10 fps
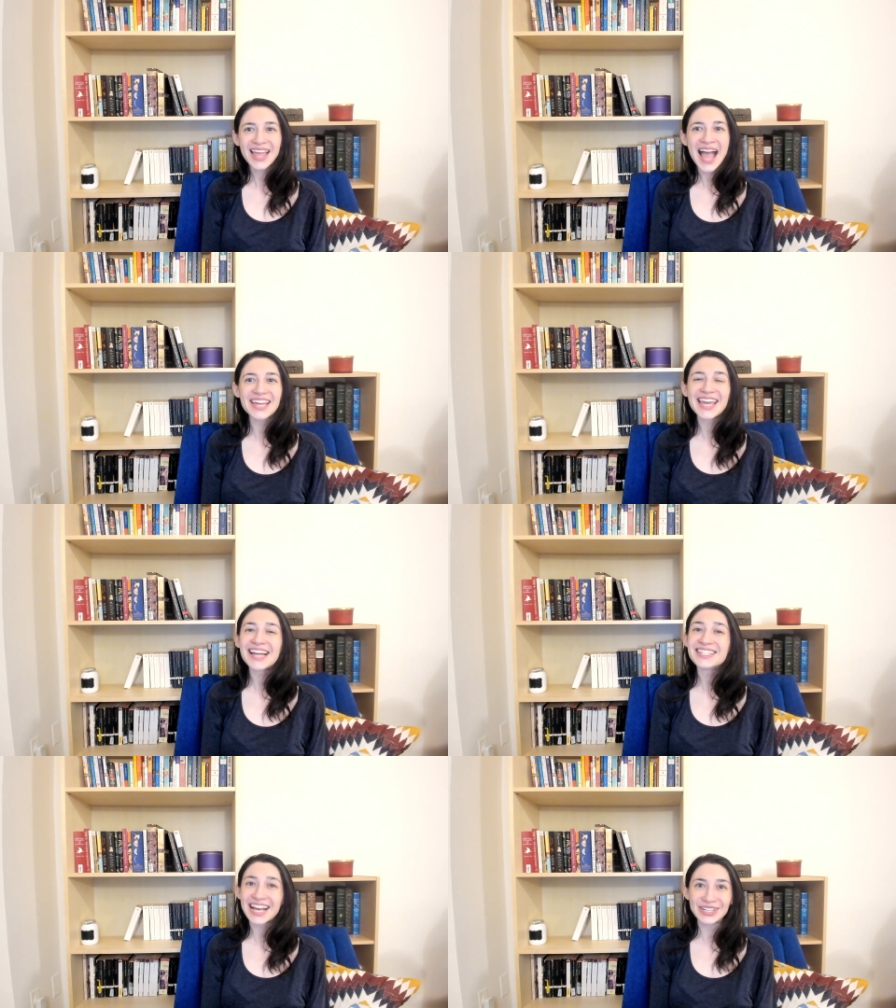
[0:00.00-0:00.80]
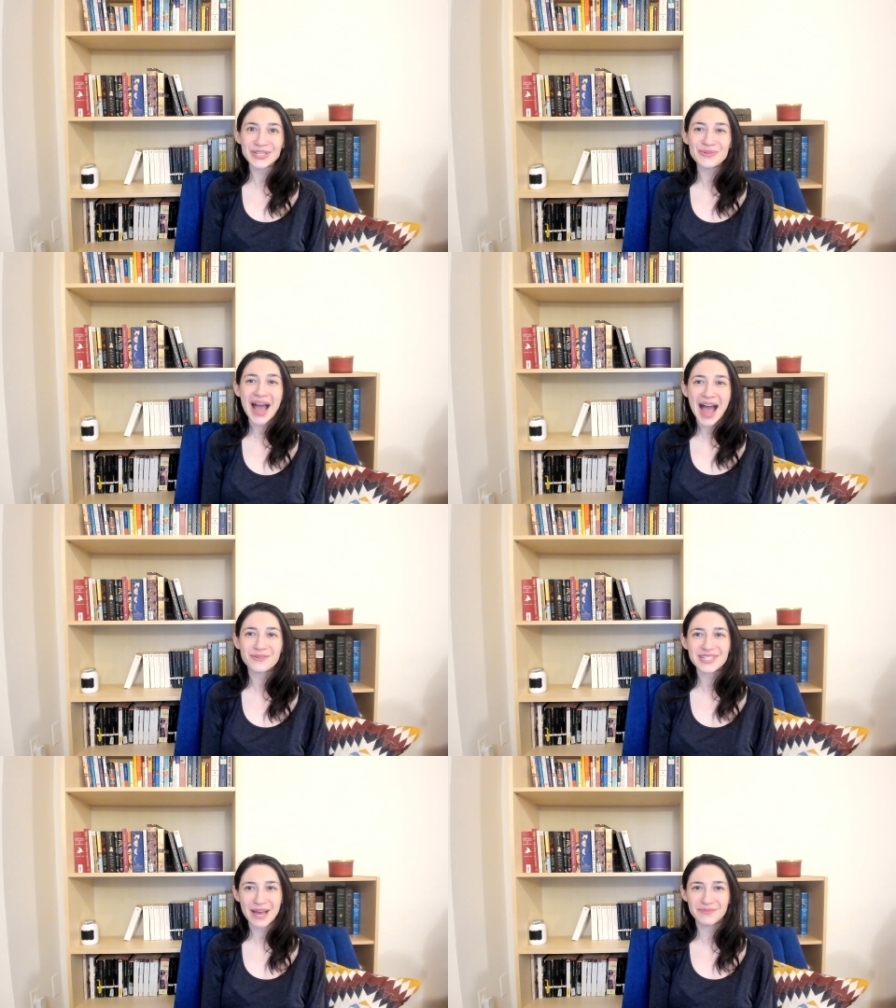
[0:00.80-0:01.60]
I can't tell you
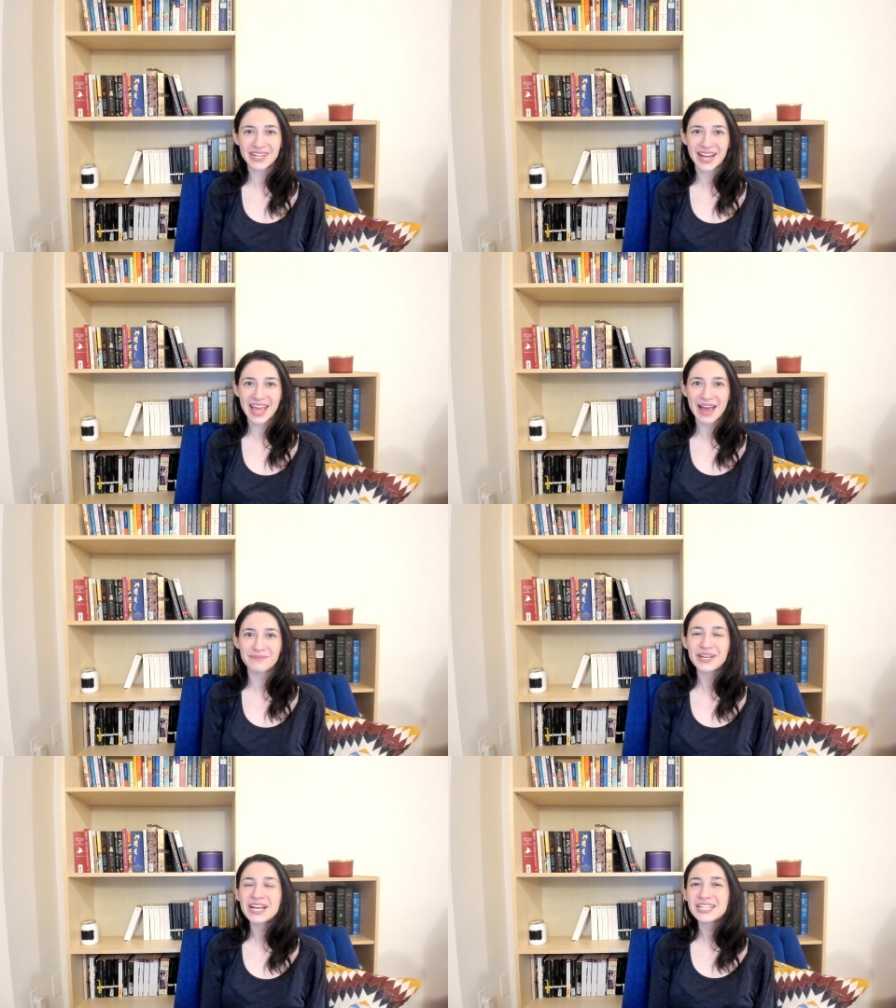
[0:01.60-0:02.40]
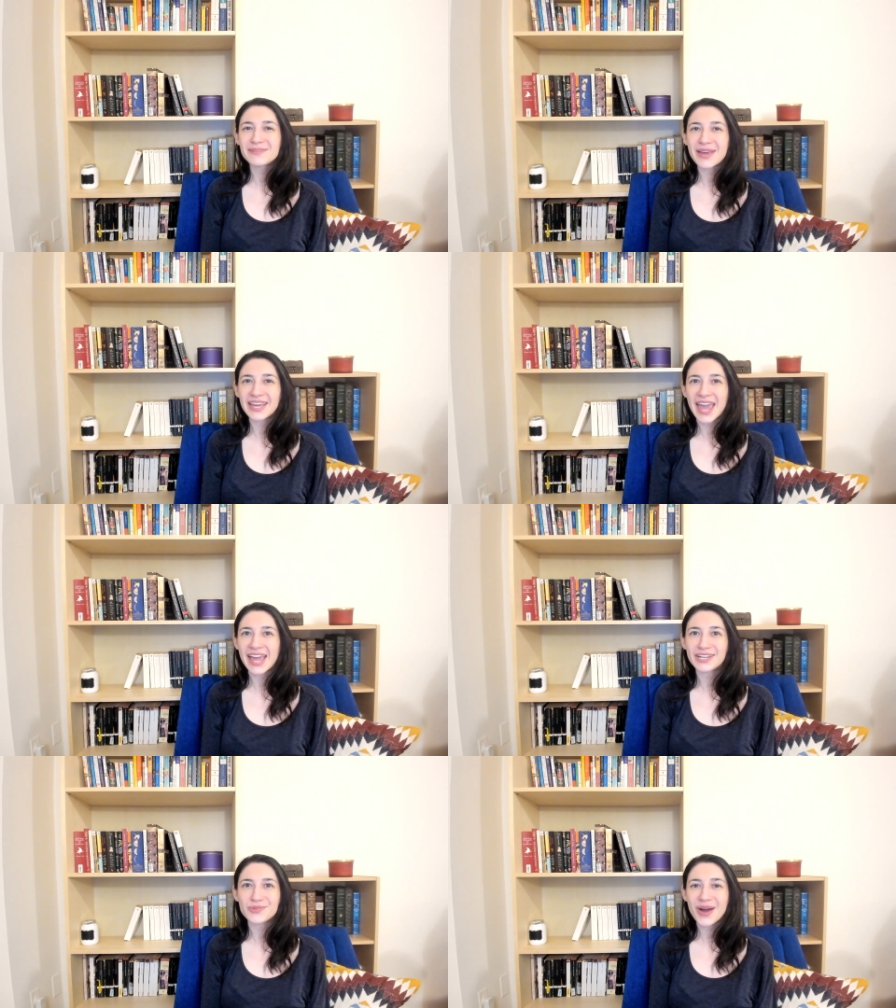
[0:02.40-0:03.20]
how tempted I am to make
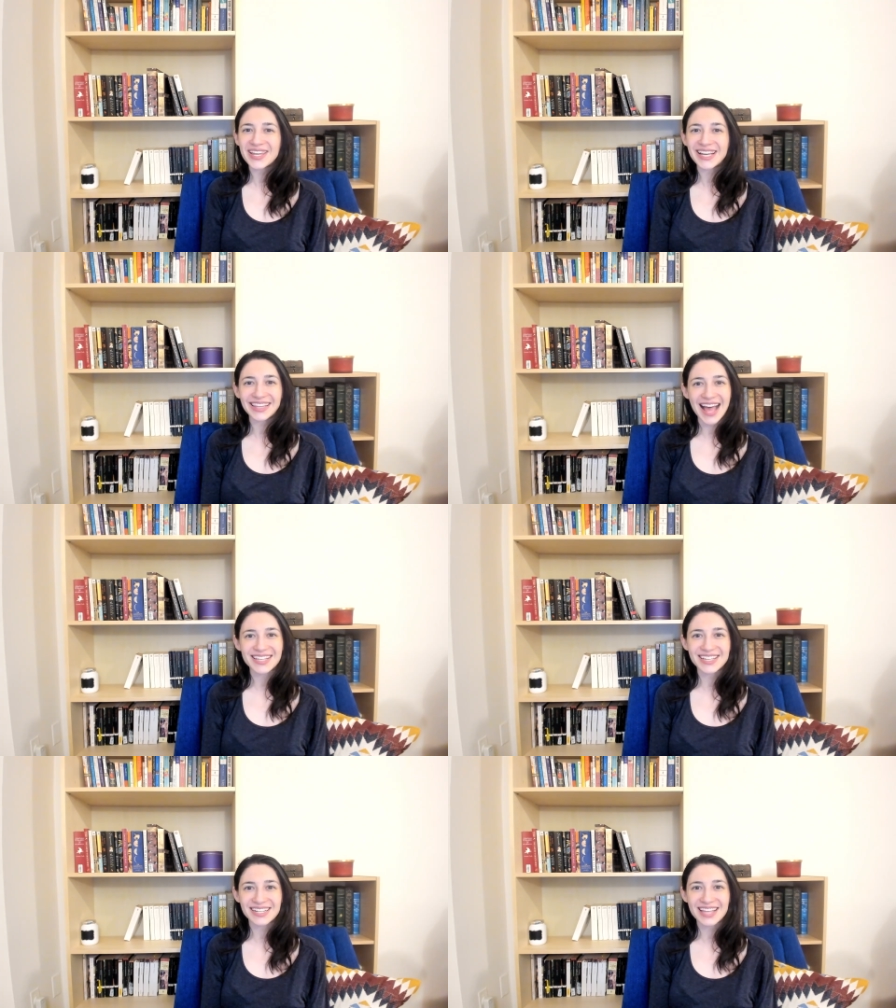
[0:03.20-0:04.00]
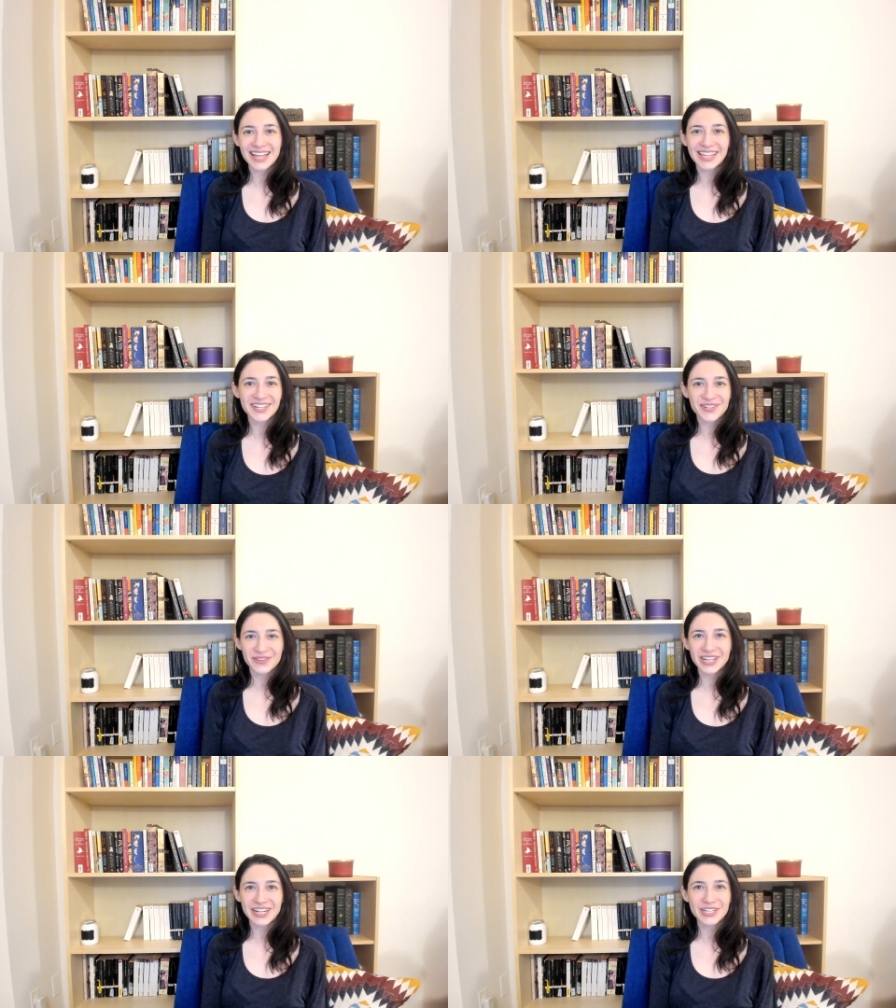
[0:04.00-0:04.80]
a 20 classics I'd like to
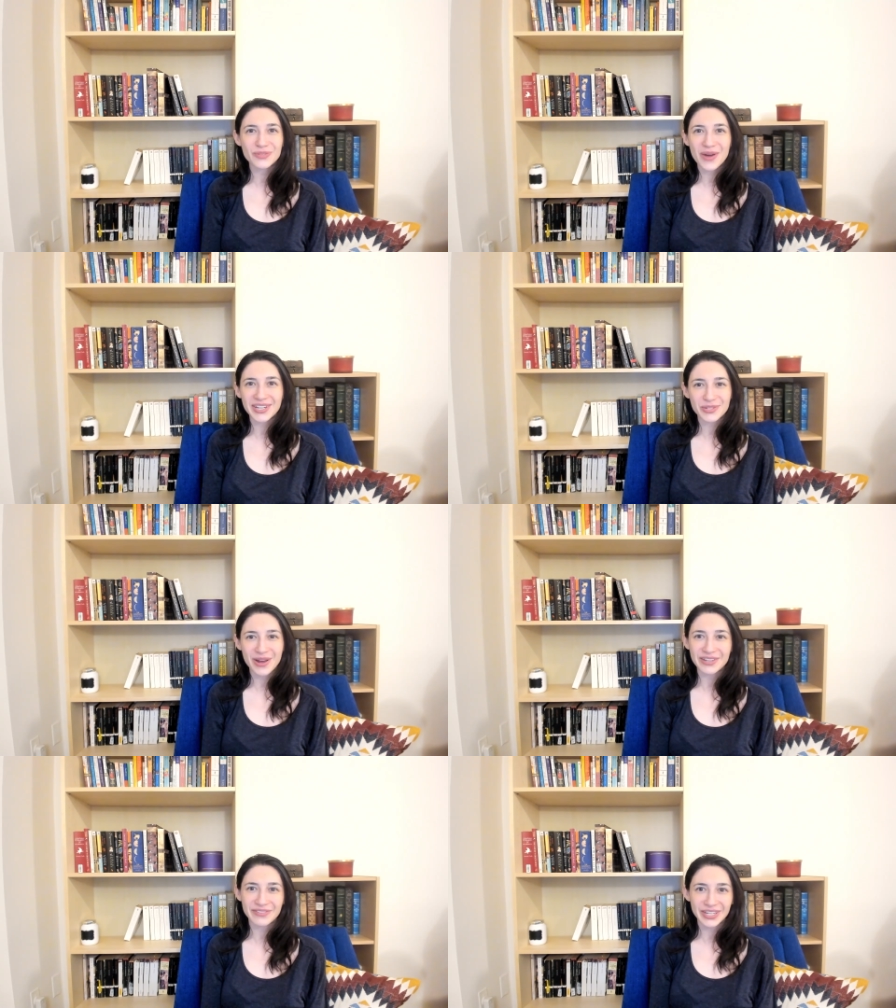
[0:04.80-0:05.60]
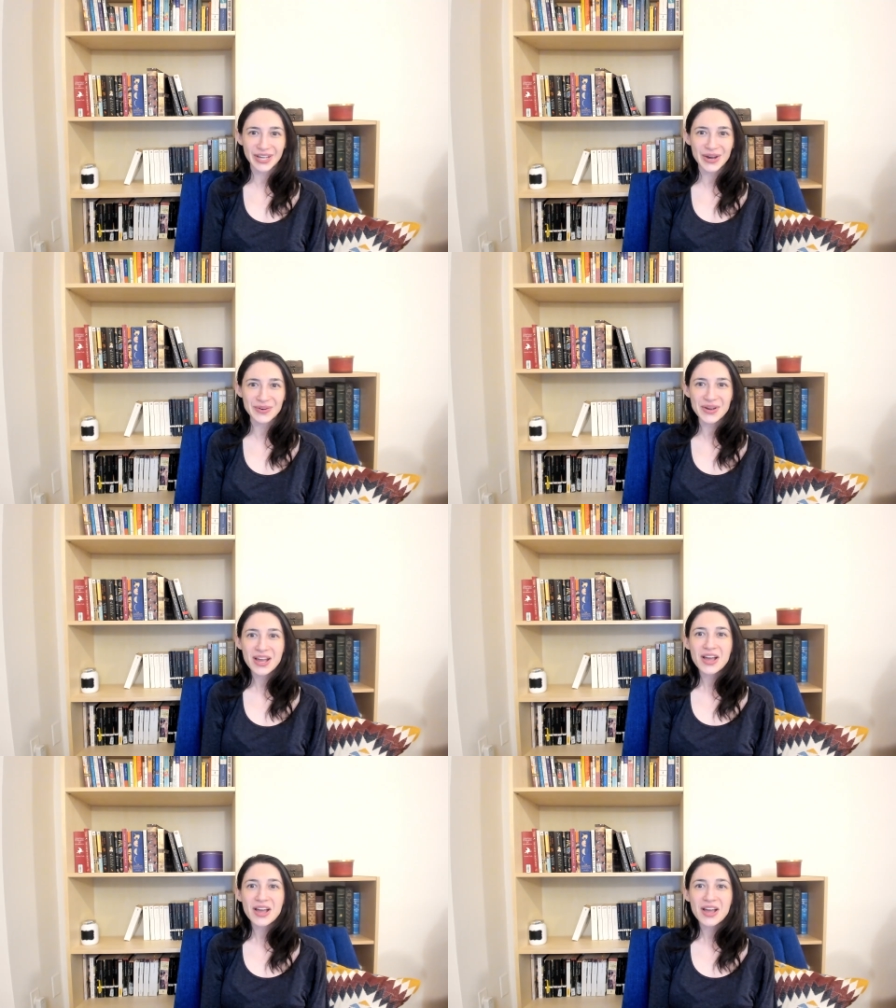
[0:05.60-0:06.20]
read in 2020 video,